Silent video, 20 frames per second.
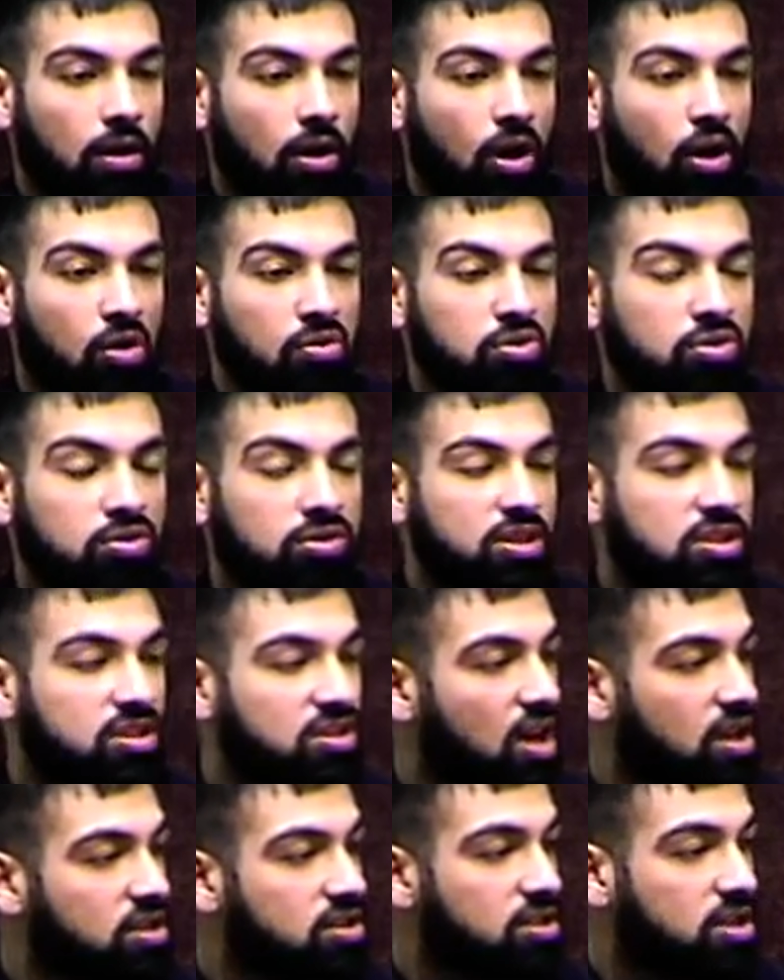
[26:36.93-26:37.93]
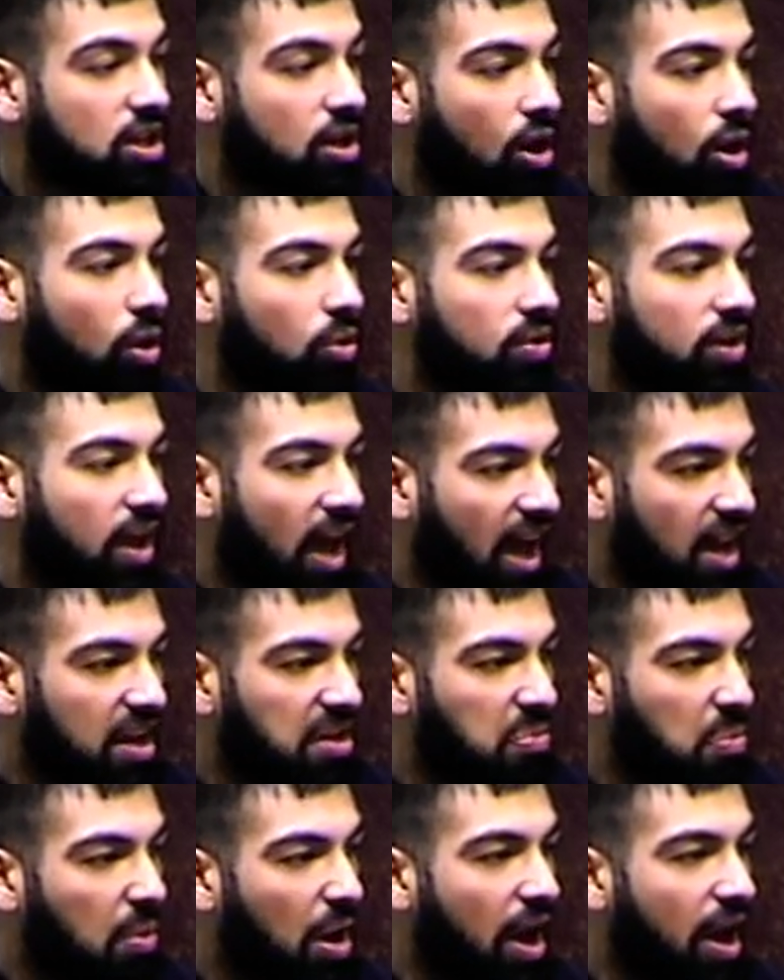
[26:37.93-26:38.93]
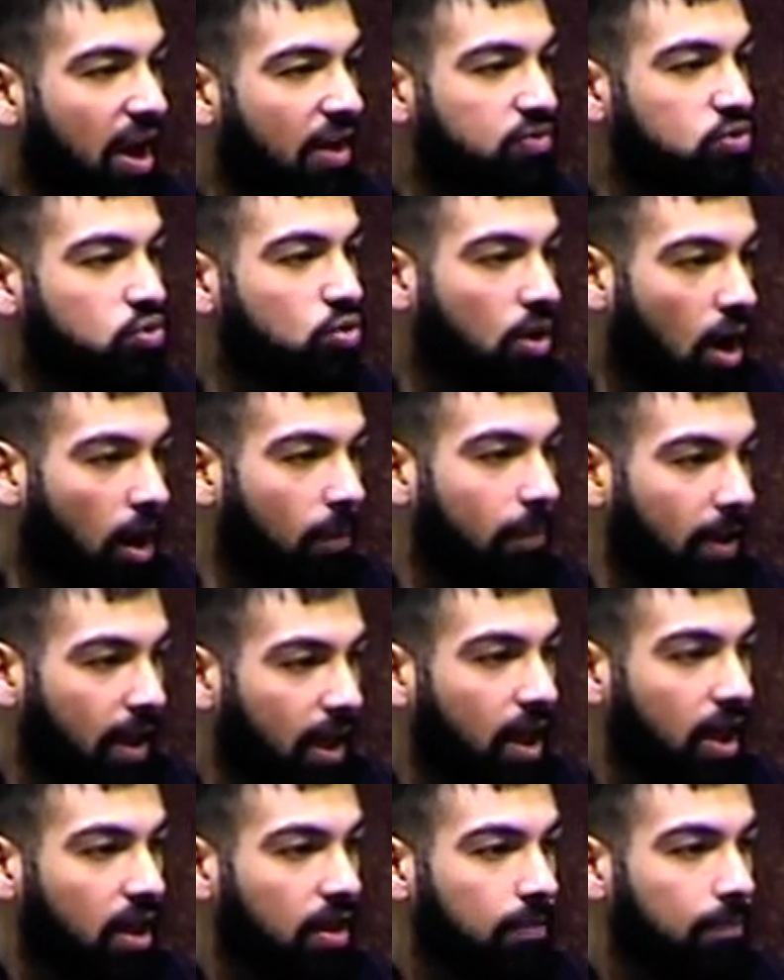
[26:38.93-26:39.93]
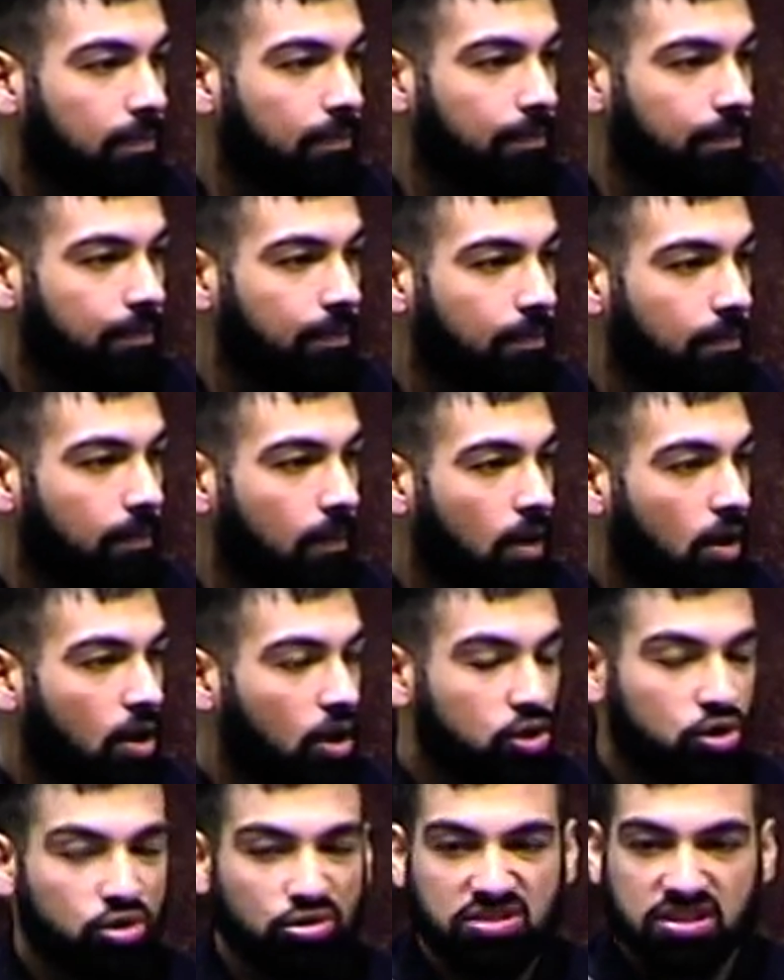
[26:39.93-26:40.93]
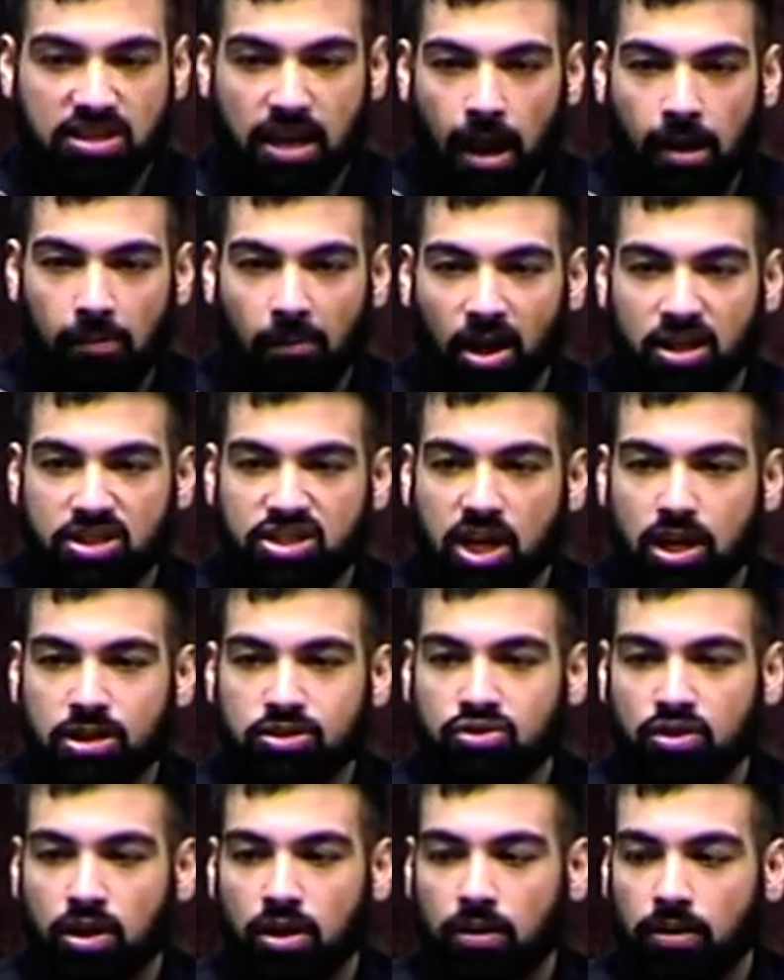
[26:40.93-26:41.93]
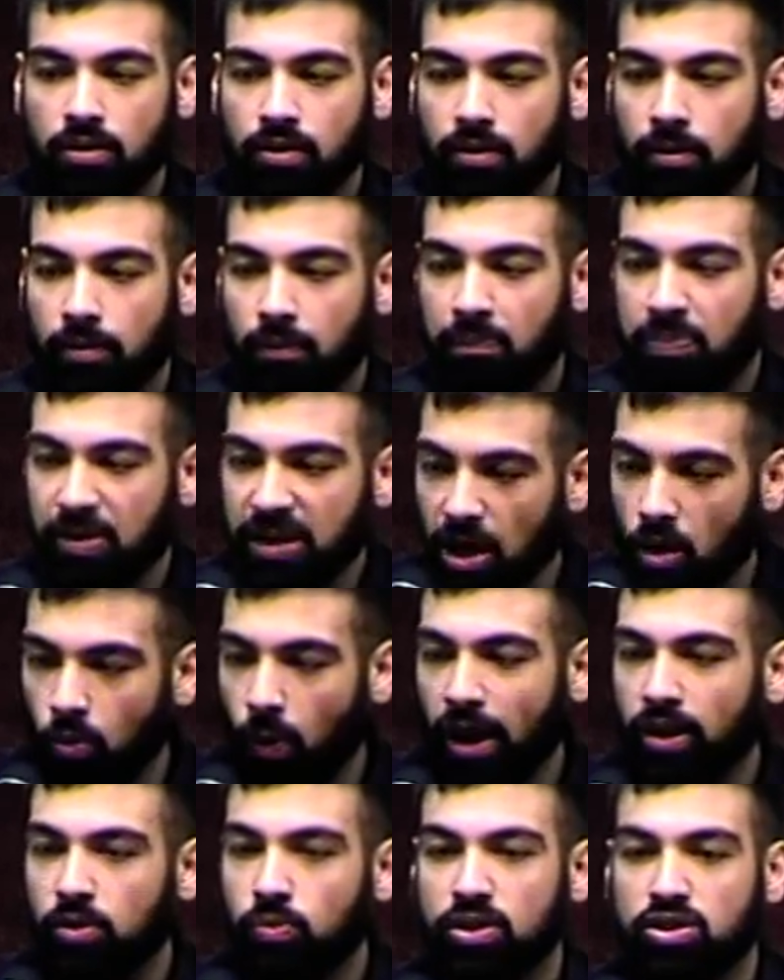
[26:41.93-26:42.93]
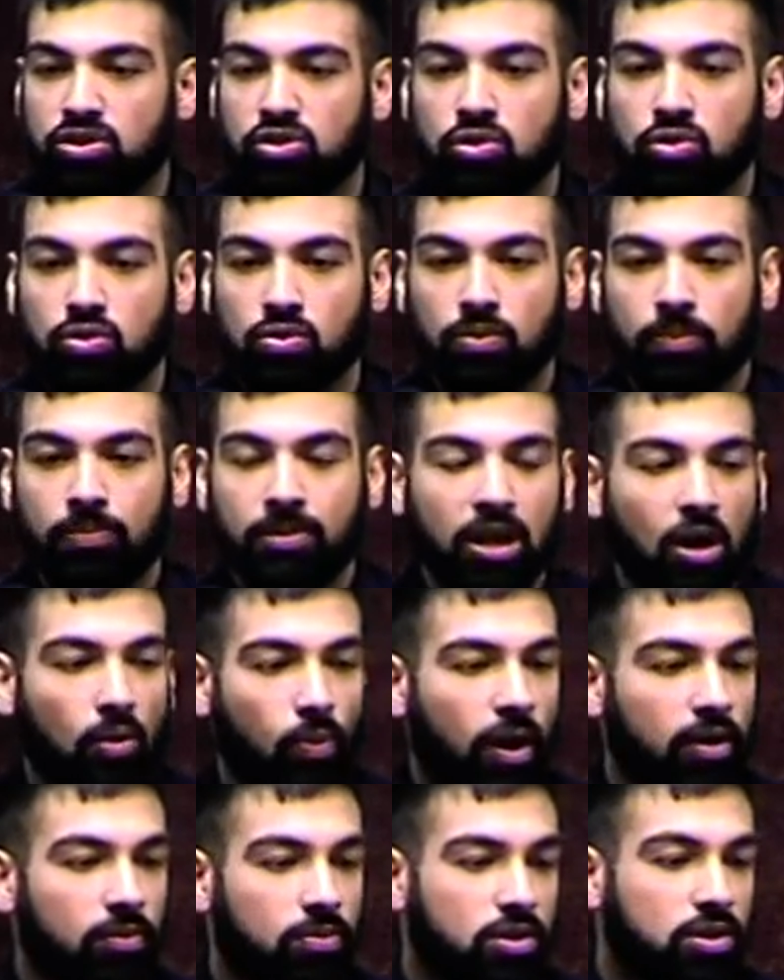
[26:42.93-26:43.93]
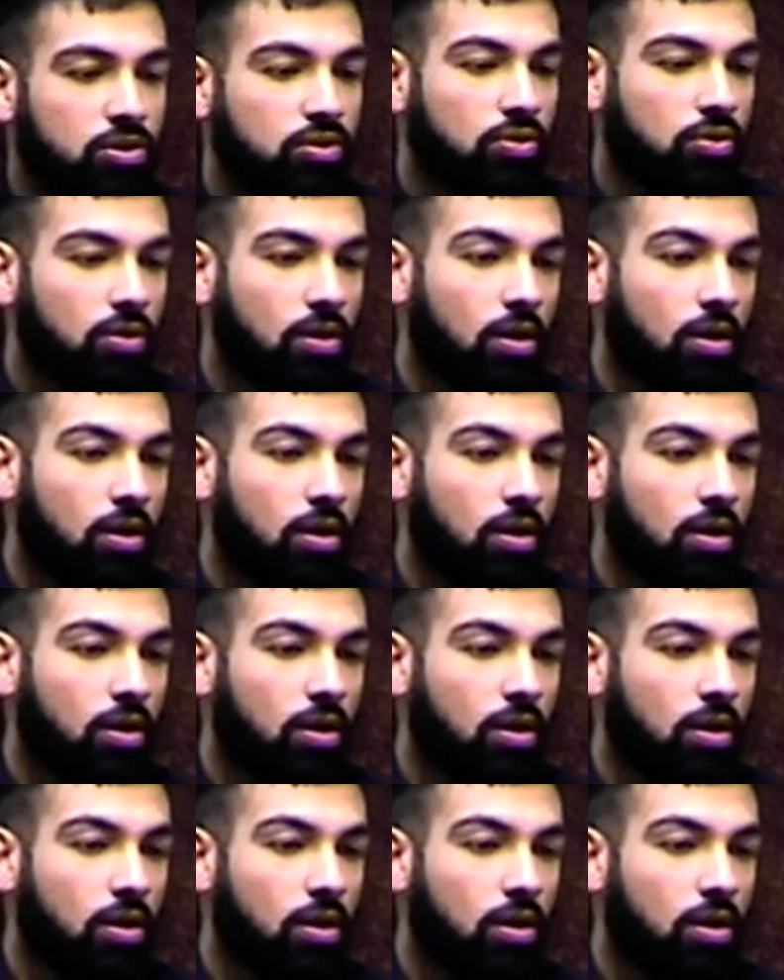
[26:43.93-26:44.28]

"Oh, you disgusting old hag, why have you come here to scare my children? Be away with you, be away with you."